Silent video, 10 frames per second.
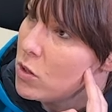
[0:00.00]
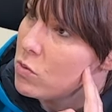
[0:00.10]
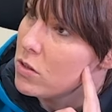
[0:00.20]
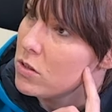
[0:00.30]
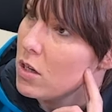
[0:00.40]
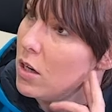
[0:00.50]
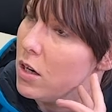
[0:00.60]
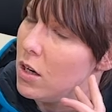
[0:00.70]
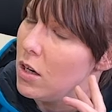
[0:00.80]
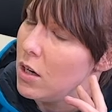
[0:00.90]
which was,
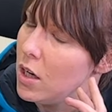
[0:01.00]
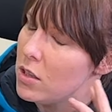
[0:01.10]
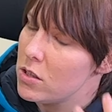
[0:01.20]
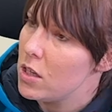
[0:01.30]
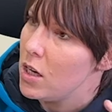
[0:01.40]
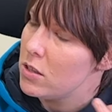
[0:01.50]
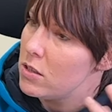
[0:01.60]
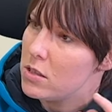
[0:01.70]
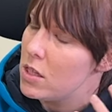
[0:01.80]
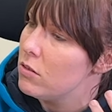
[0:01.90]
it's it
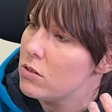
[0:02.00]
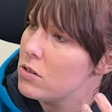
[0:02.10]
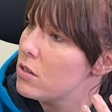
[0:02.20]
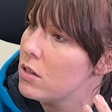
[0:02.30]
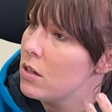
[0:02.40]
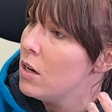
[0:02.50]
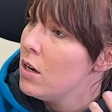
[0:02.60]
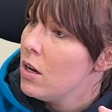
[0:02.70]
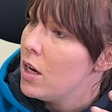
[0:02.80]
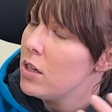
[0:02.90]
still doesn't
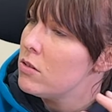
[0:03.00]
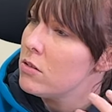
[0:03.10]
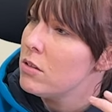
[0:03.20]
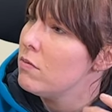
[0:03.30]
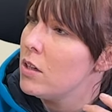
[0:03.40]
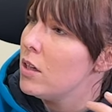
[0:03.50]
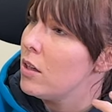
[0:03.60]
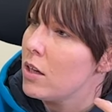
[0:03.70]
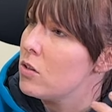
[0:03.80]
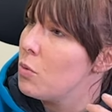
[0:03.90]
it doesn't really
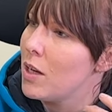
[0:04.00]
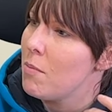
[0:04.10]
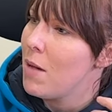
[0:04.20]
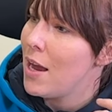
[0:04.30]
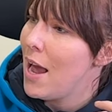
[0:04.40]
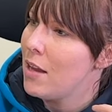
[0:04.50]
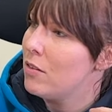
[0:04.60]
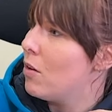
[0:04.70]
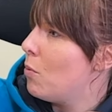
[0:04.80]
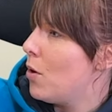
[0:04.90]
like twig in my head
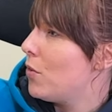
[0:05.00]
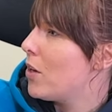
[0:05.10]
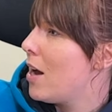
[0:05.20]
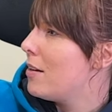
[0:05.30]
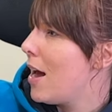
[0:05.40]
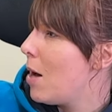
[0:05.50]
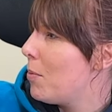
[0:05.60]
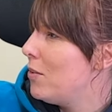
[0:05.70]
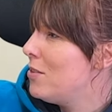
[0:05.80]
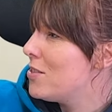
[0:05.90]
that what's kind of
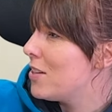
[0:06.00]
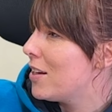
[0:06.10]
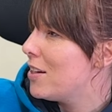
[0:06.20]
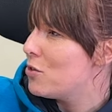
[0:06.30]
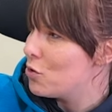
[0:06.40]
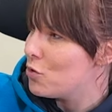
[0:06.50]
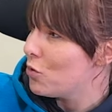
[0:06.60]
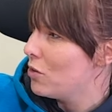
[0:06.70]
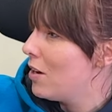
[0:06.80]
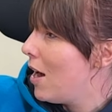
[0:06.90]
happened, like it just
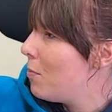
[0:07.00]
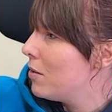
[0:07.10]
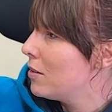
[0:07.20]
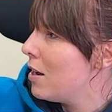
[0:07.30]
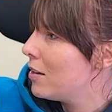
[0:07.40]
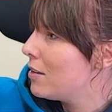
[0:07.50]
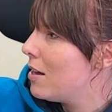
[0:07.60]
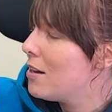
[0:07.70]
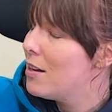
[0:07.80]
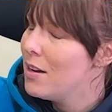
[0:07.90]
doesn't happen like
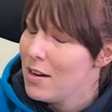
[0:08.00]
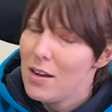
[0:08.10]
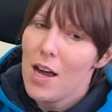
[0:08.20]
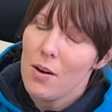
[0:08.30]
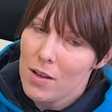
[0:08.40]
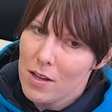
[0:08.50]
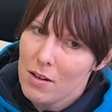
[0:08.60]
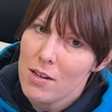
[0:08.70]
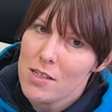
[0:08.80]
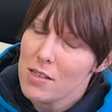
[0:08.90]
that. Anyway, they
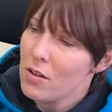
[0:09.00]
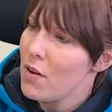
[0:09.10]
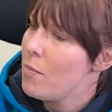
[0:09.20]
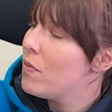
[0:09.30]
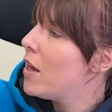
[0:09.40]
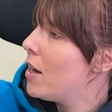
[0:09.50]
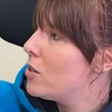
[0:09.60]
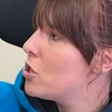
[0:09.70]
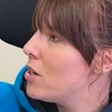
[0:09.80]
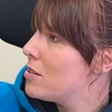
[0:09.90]
agreed to sell the farm. They had
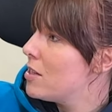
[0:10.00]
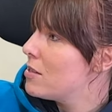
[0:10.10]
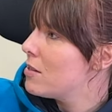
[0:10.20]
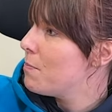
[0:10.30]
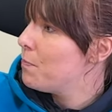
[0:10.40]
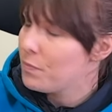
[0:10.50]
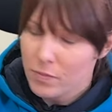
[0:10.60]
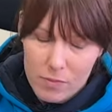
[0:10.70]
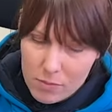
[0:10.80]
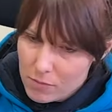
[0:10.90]
jerseys,
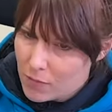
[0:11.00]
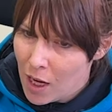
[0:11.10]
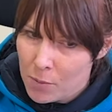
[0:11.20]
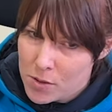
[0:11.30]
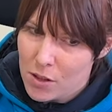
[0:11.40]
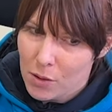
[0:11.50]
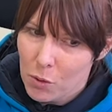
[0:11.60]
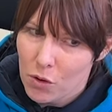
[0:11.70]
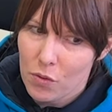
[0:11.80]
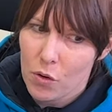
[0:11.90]
absolutely
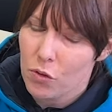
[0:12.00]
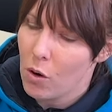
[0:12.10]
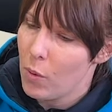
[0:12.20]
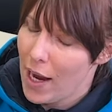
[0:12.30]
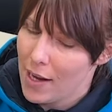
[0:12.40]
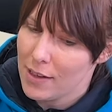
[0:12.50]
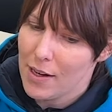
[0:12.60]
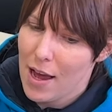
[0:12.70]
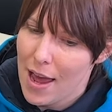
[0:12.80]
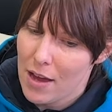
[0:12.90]
wonderful. So we had it in
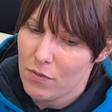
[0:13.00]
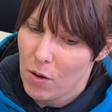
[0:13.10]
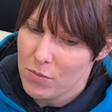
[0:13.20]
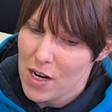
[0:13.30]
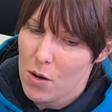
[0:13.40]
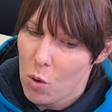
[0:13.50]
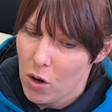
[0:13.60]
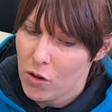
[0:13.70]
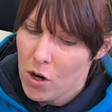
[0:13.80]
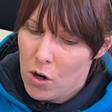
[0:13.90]
our head from day
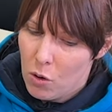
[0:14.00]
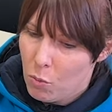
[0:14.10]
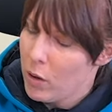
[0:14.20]
one, we